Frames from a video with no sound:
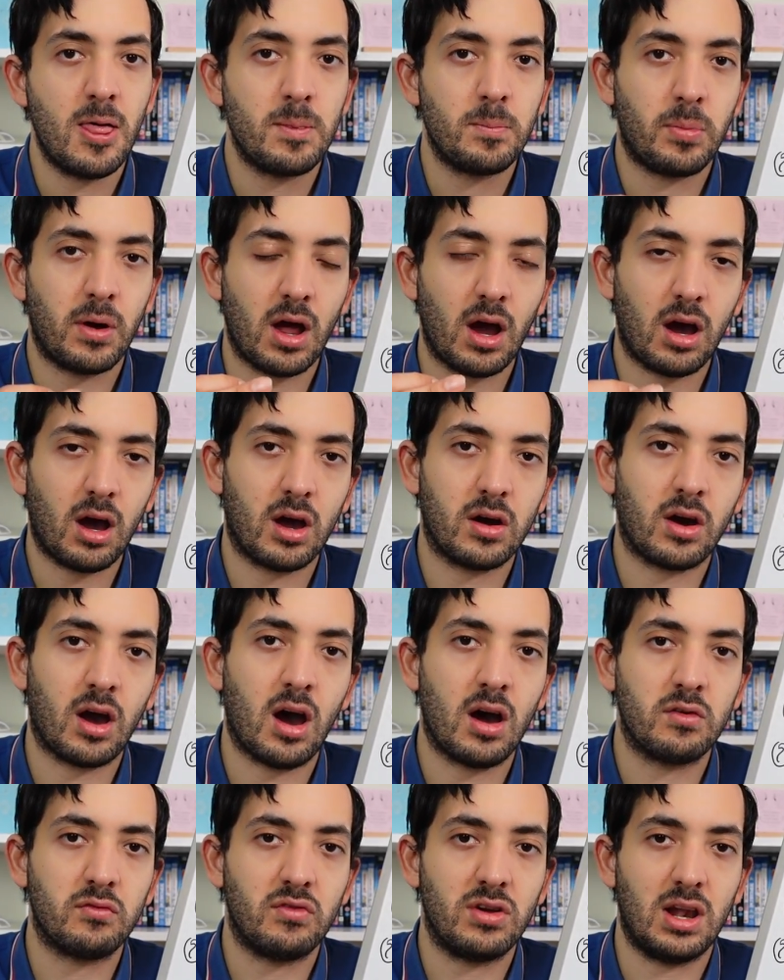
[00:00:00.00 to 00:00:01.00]
but I
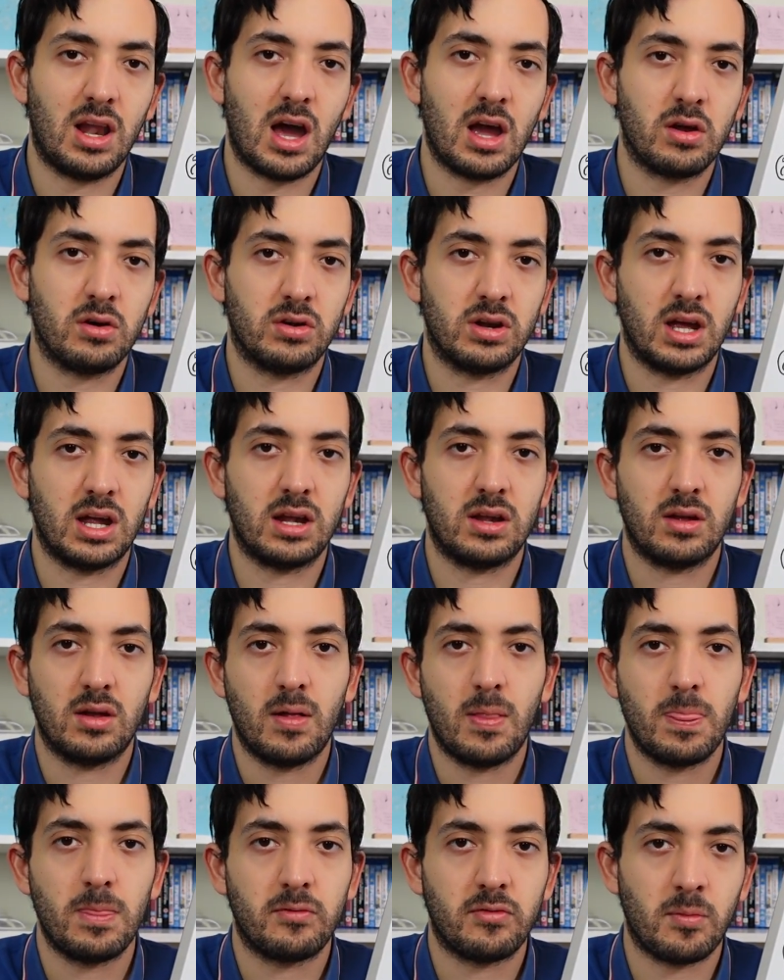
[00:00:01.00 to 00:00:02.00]
can't rely on it
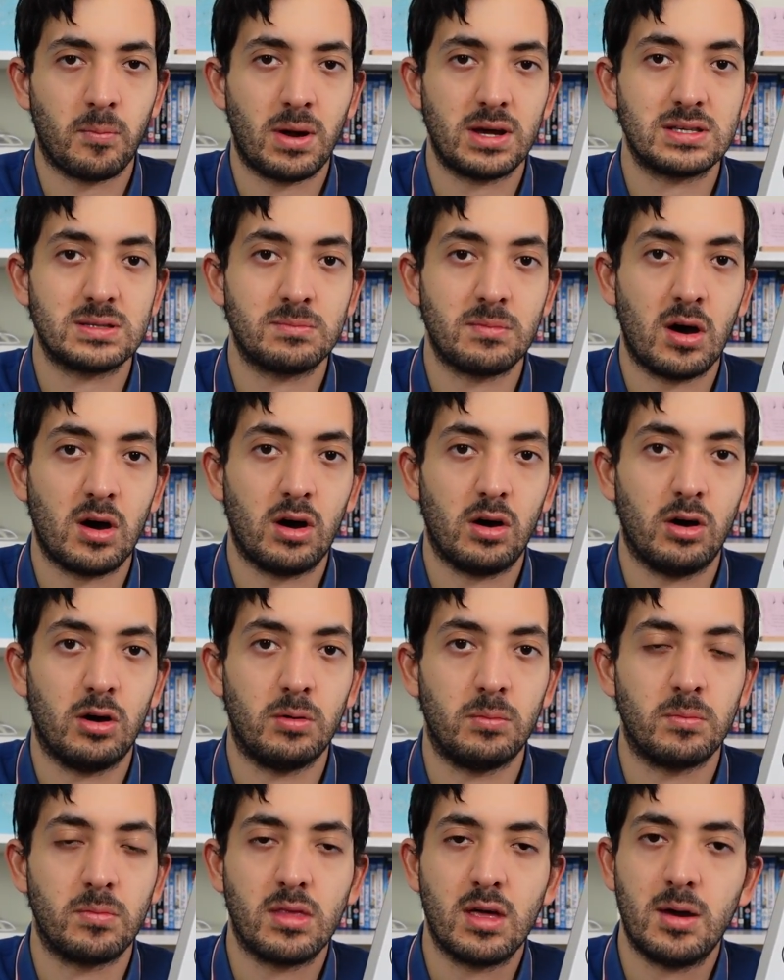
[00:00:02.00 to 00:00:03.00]
for my smart
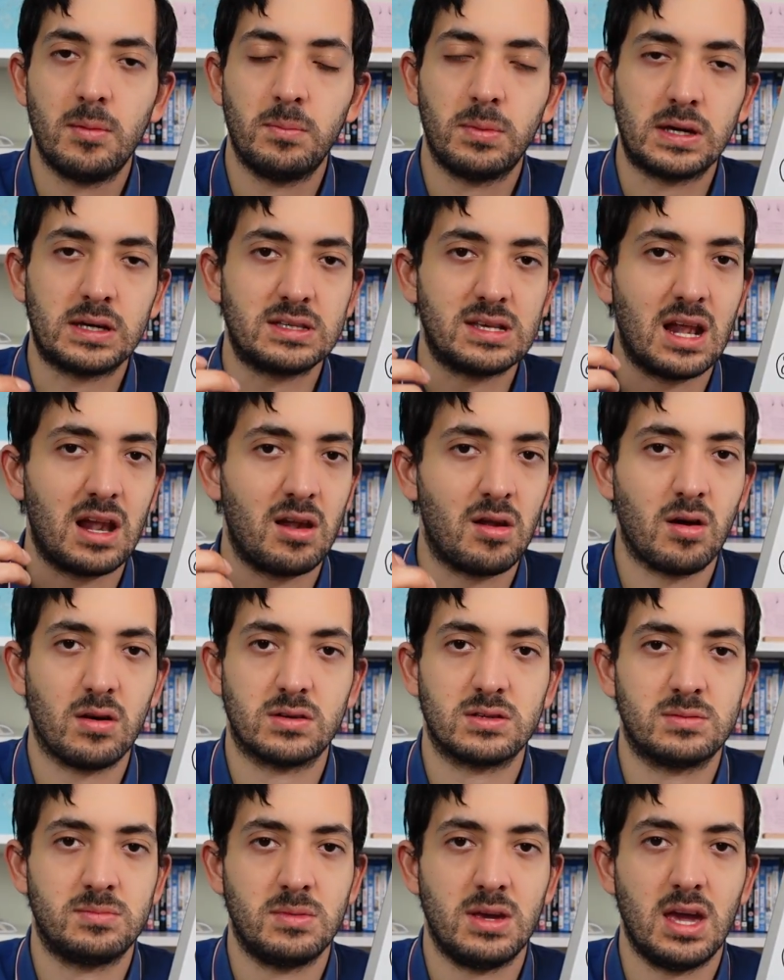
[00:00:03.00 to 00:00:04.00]
home because it
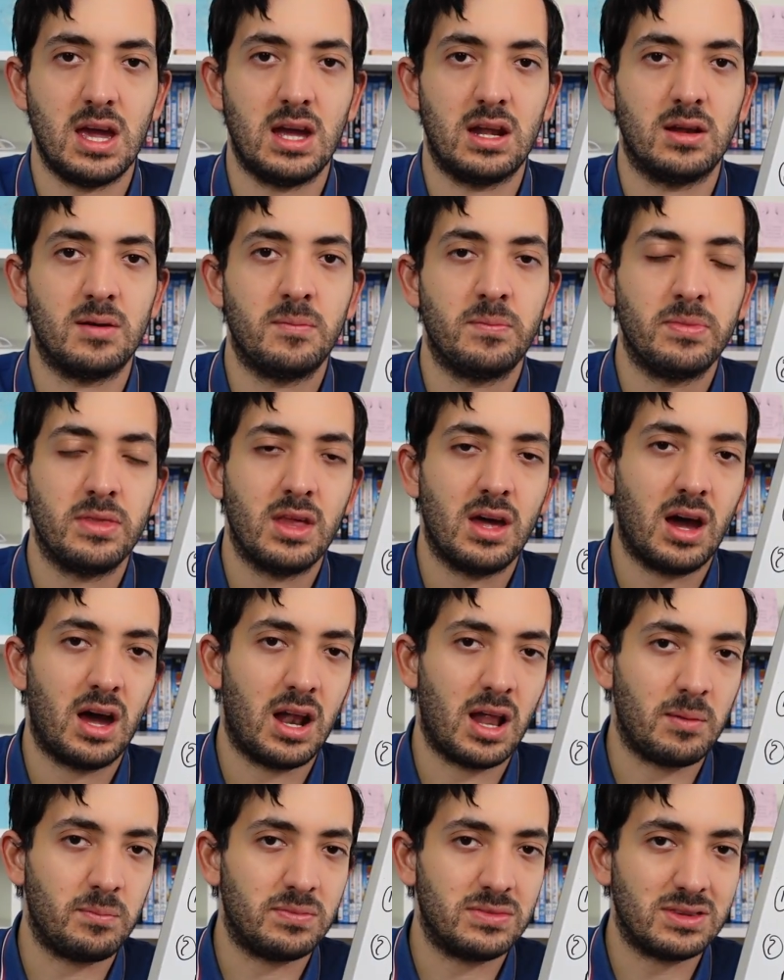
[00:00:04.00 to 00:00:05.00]
locks me in
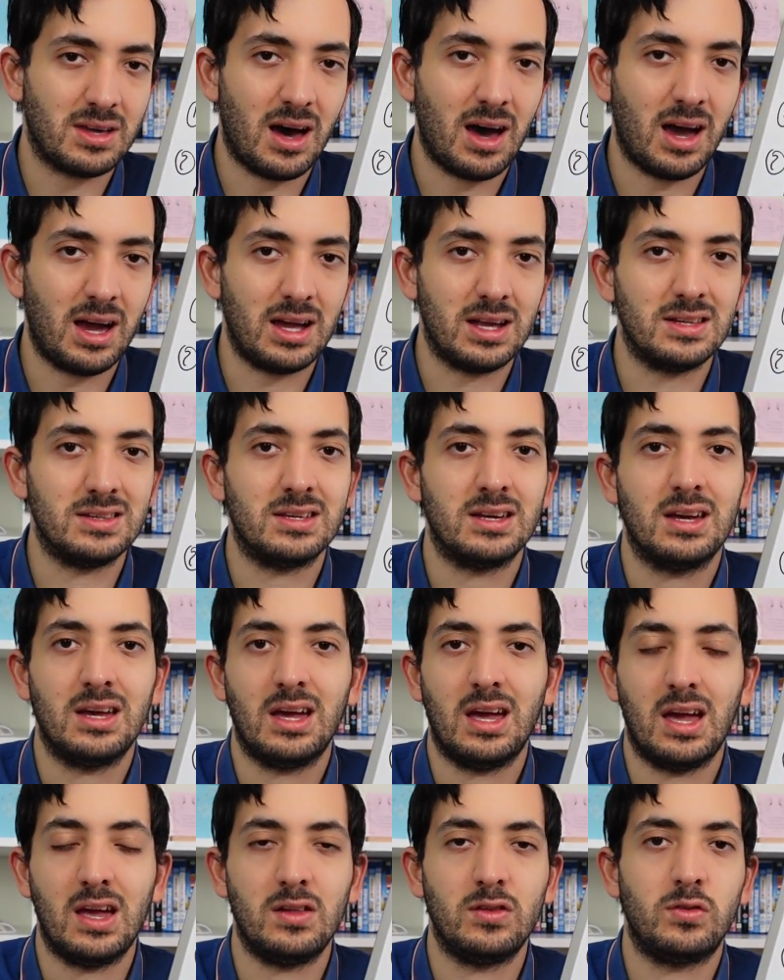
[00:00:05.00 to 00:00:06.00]
and I'm tied
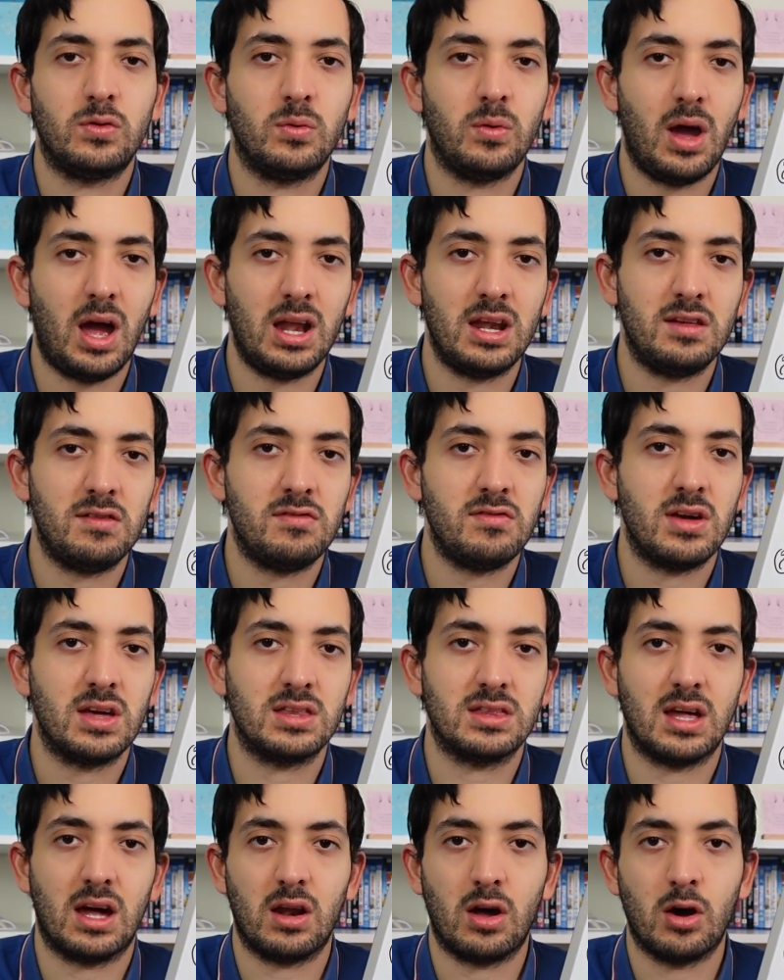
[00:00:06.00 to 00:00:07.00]
into
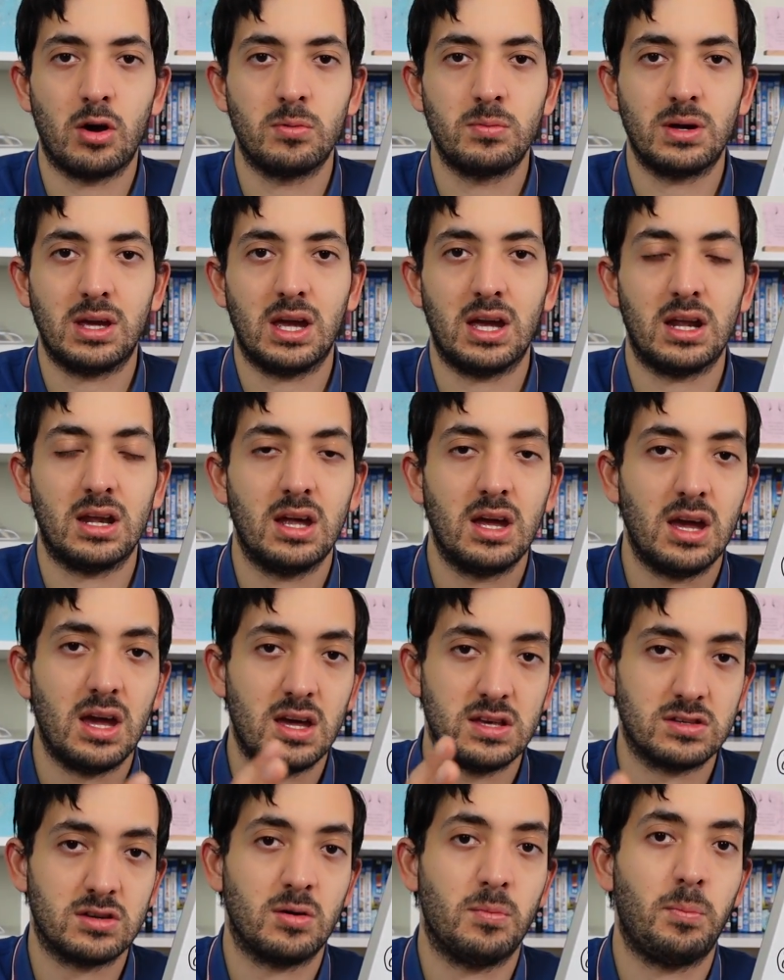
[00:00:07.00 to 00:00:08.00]
anything that HomeKit
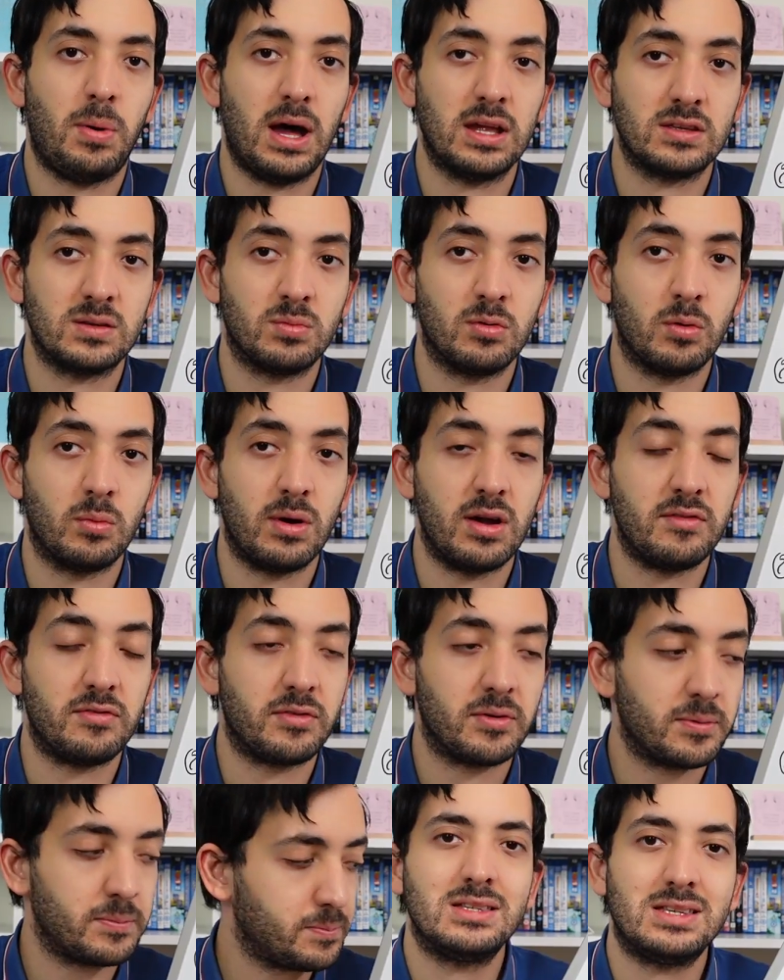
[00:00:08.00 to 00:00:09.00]
is compatible with.